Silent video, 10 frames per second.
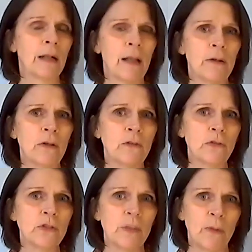clothes for
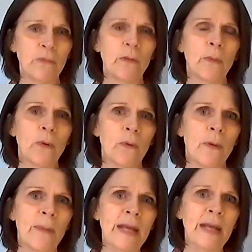some of the poorer
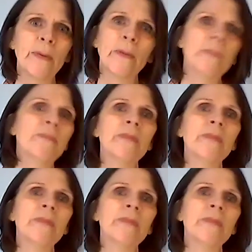people,